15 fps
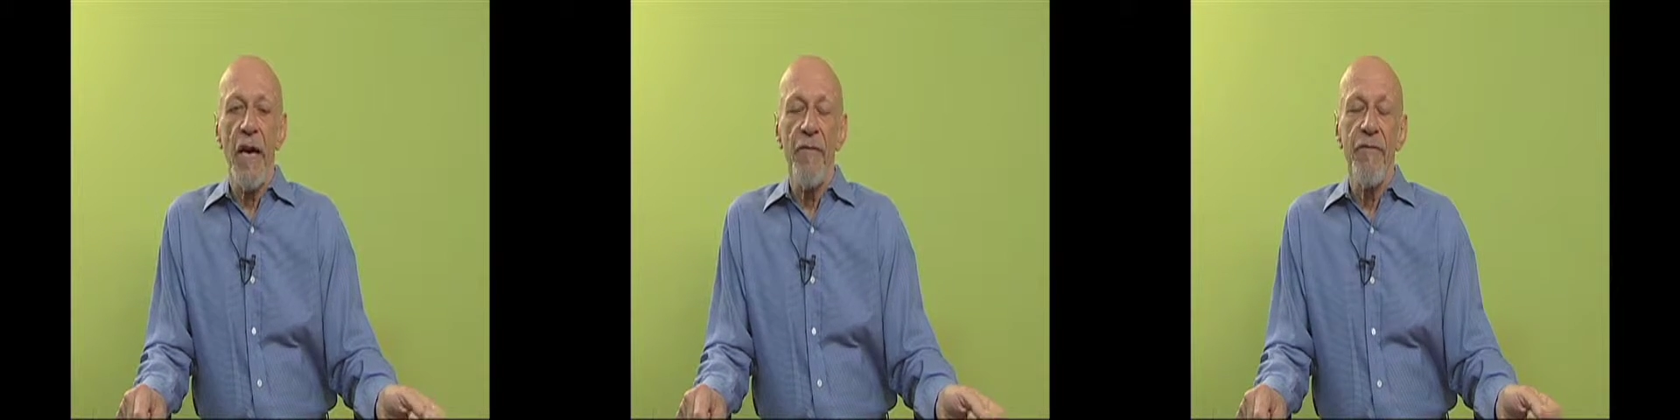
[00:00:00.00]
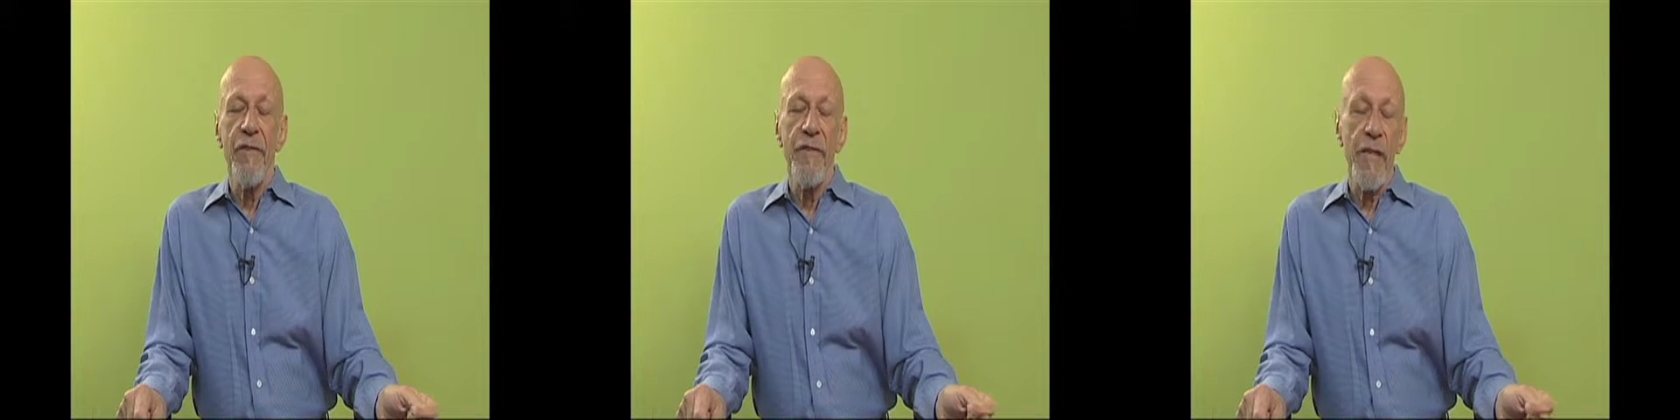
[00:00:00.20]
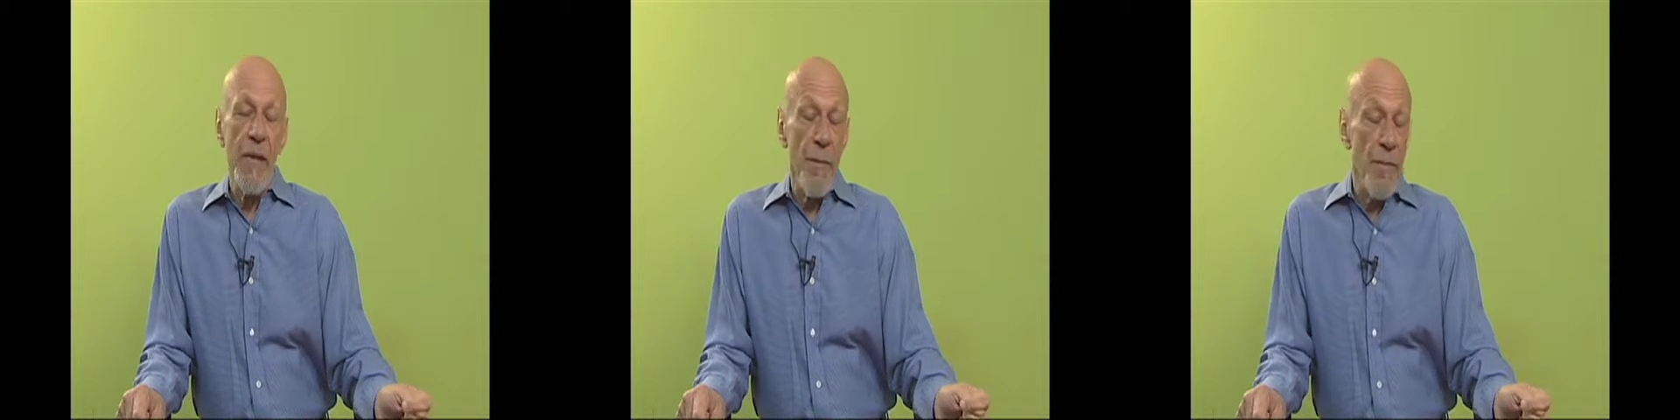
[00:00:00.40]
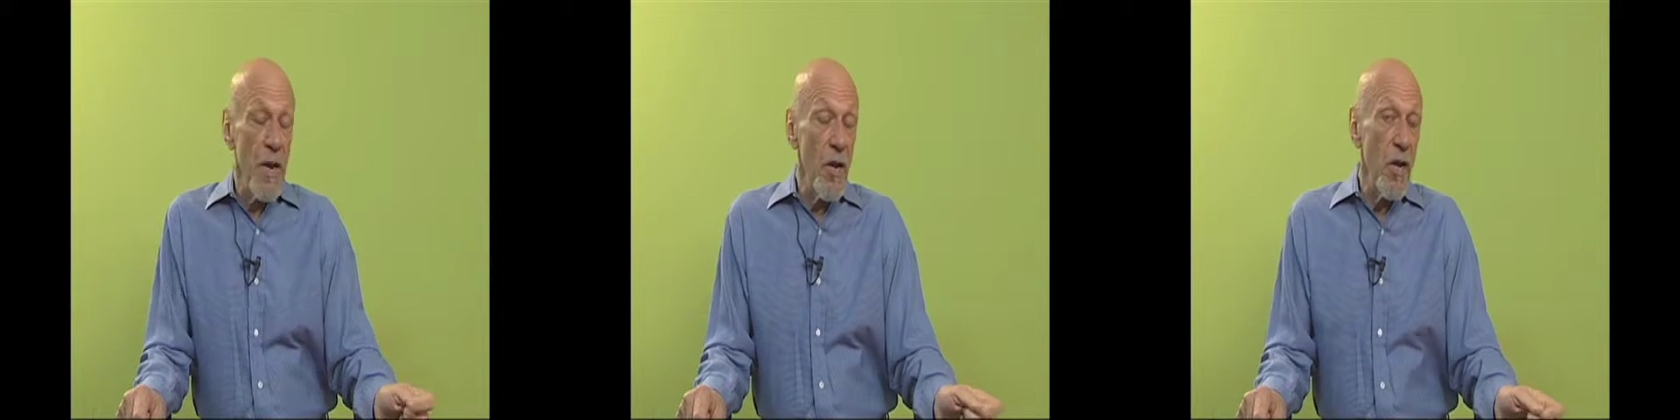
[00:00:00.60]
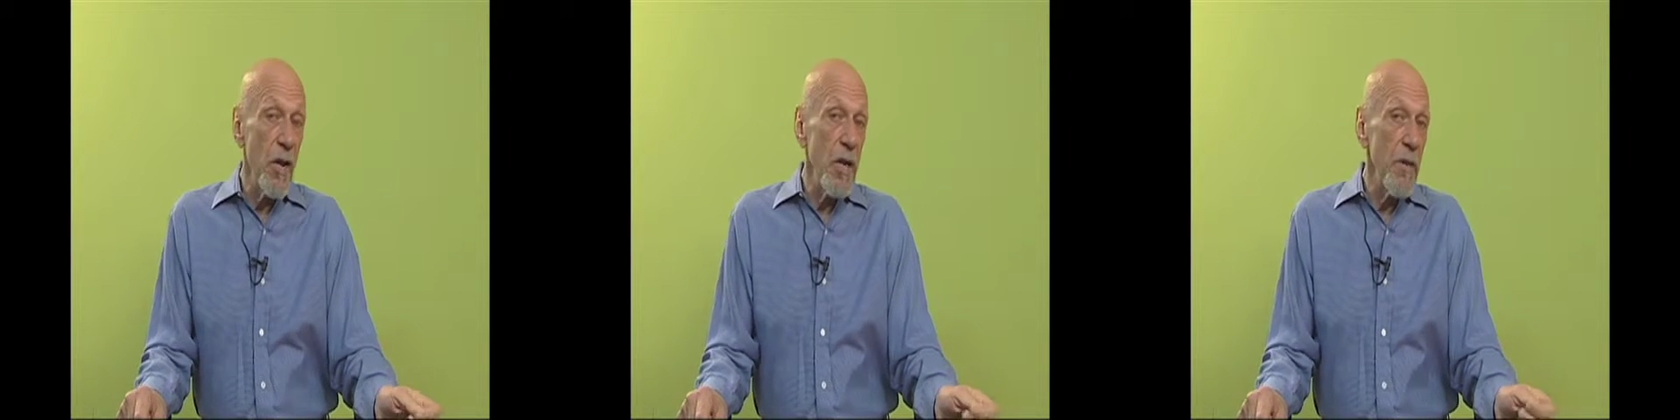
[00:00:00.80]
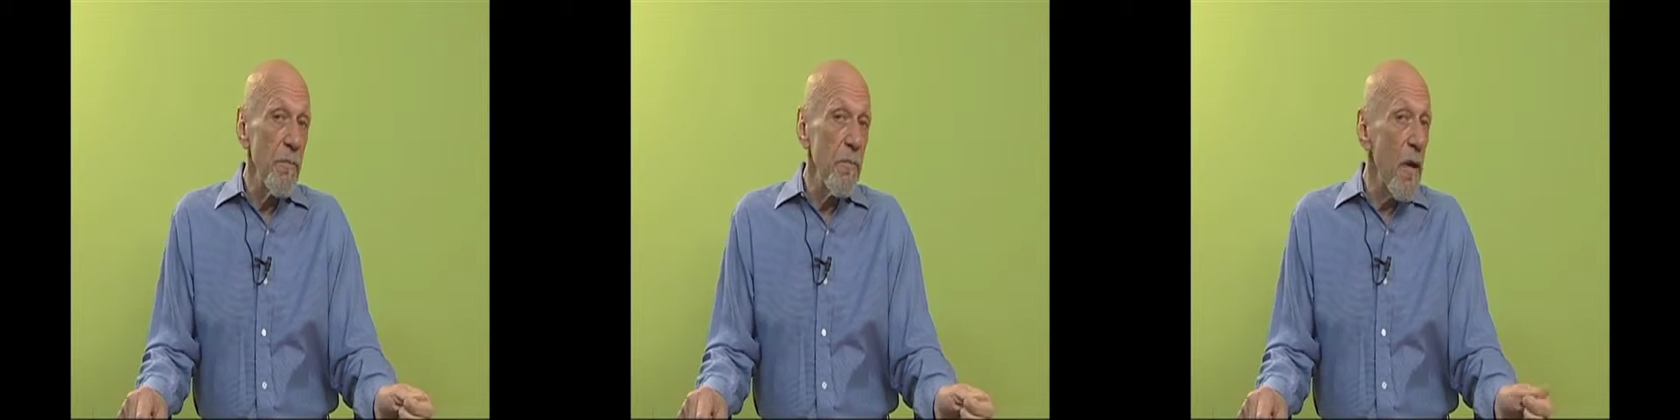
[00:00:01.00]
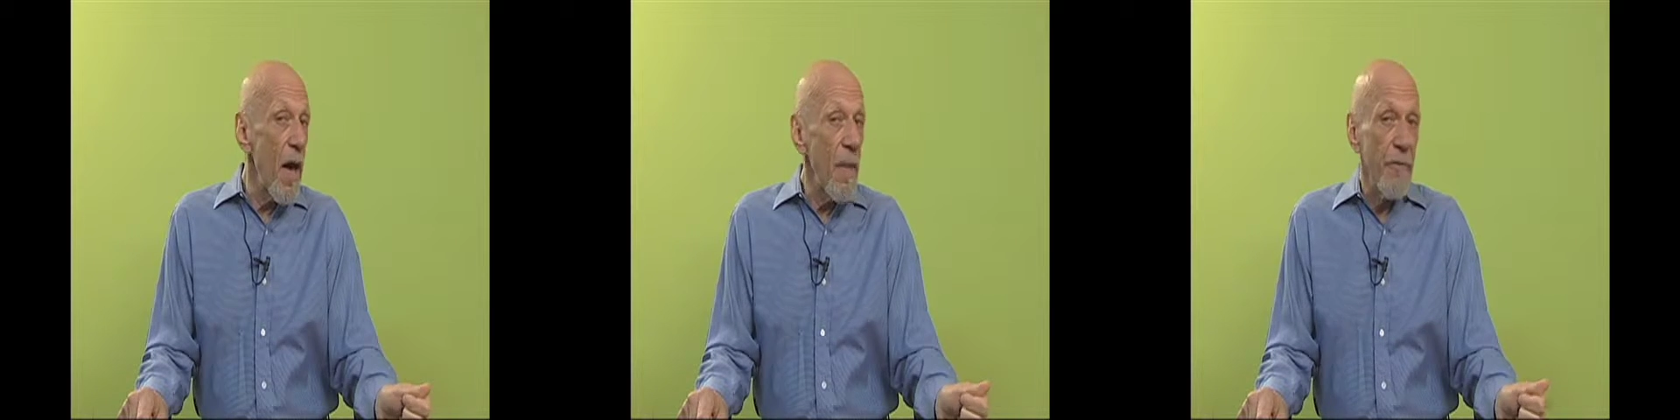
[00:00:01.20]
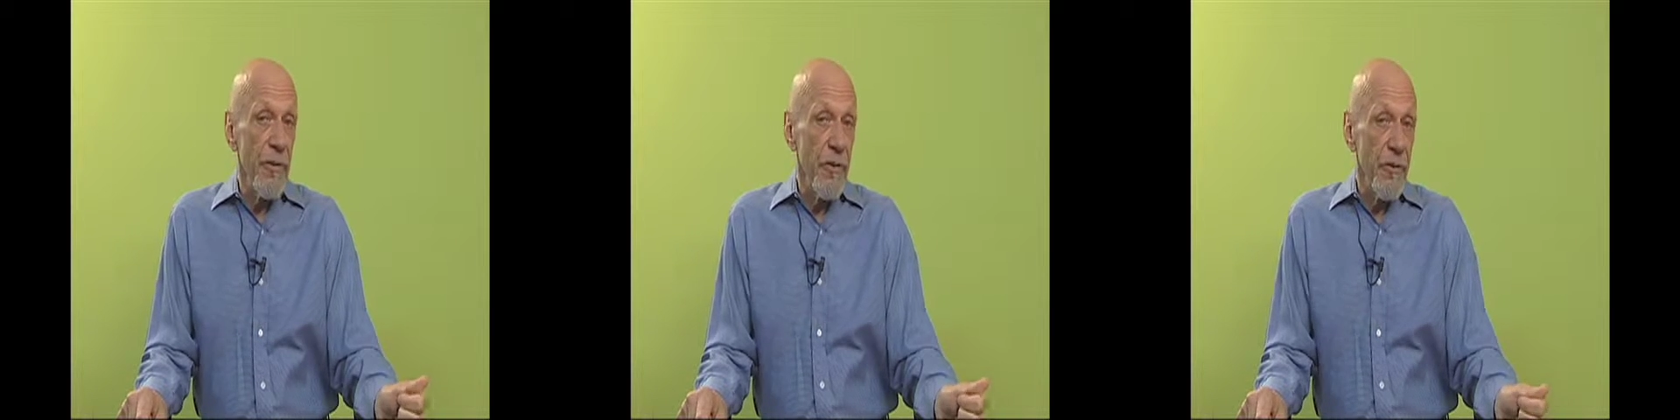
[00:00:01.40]
of the American
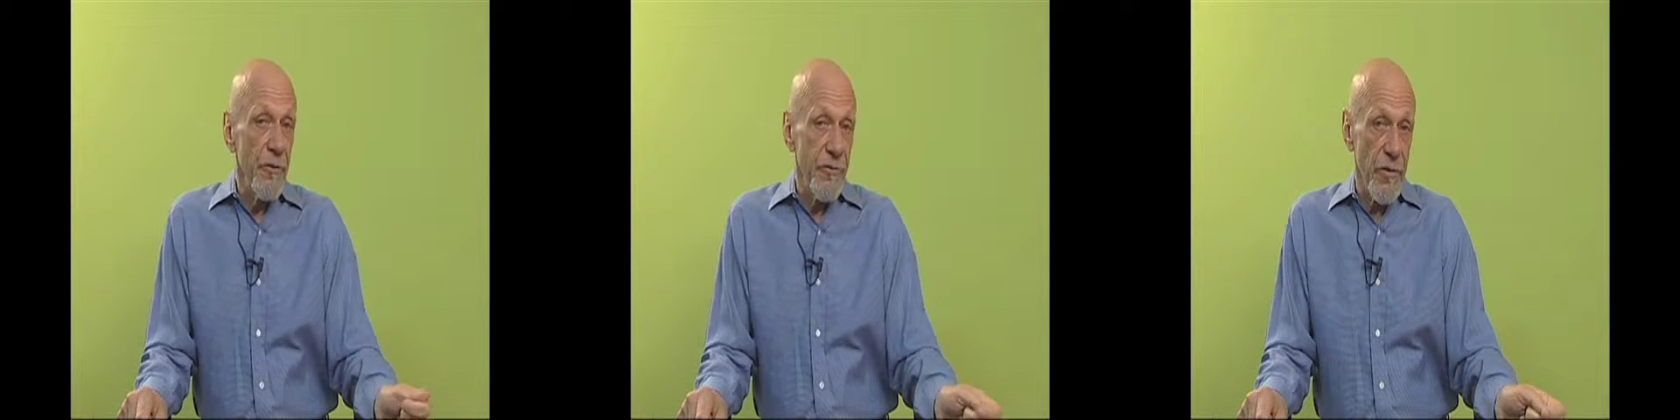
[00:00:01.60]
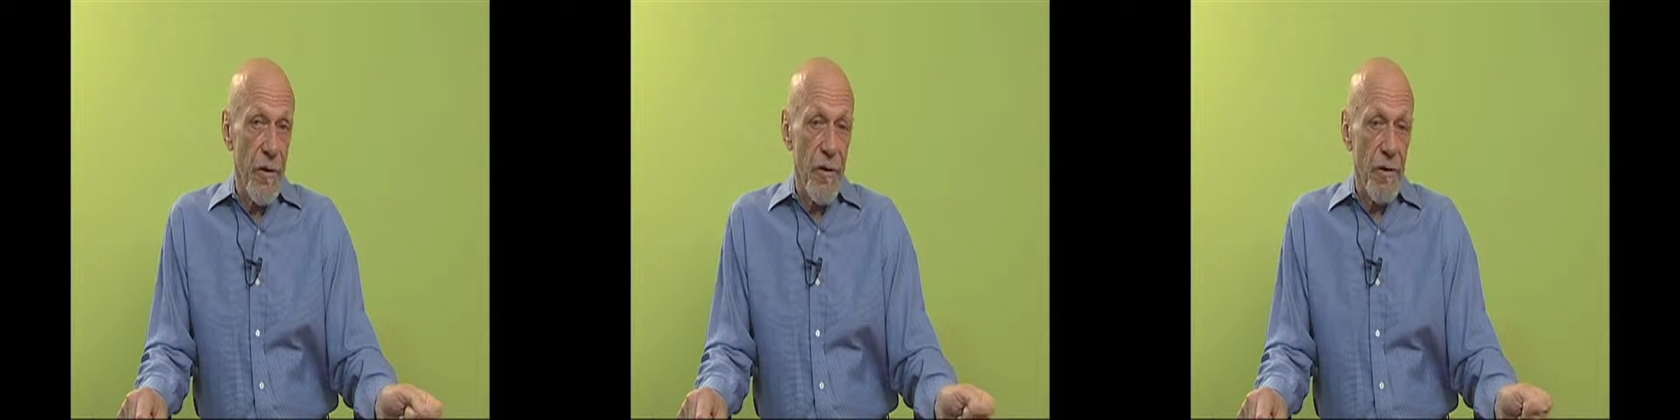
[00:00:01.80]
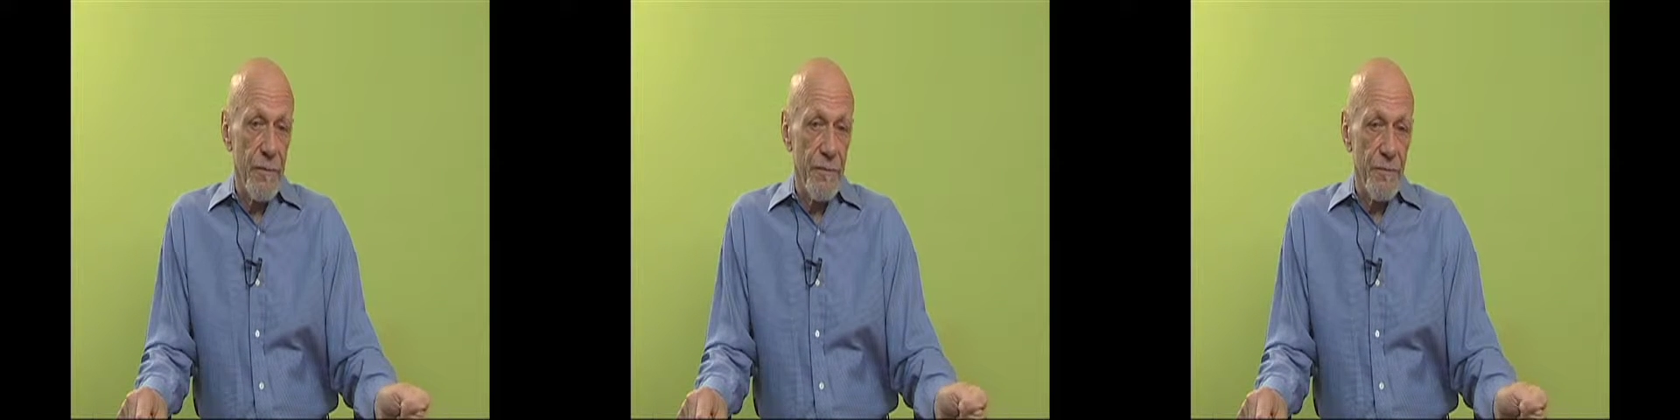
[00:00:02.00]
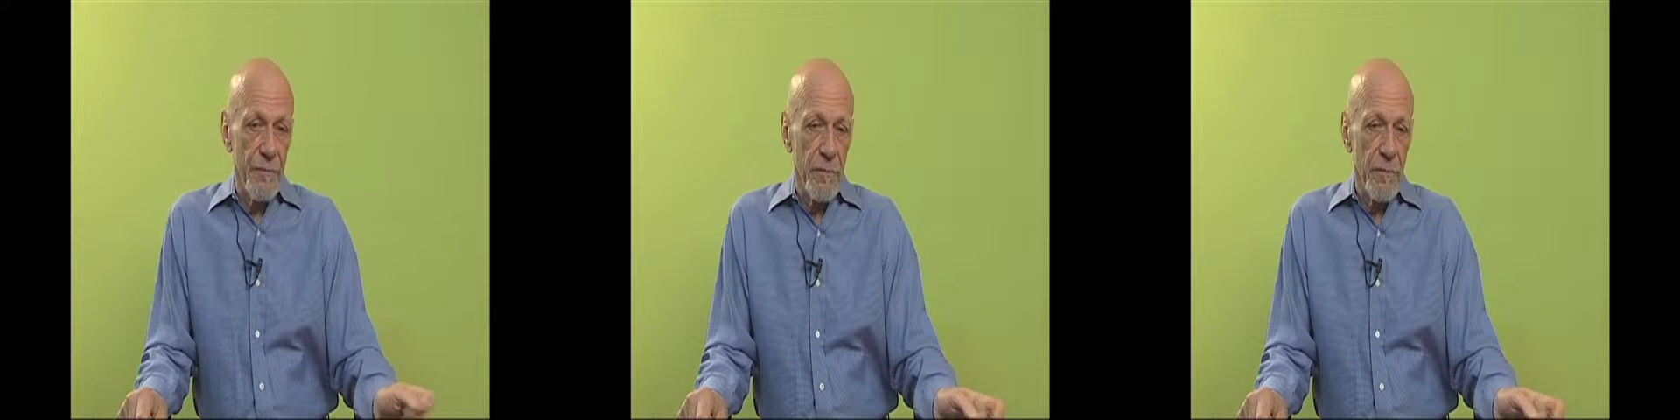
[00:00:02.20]
popular song.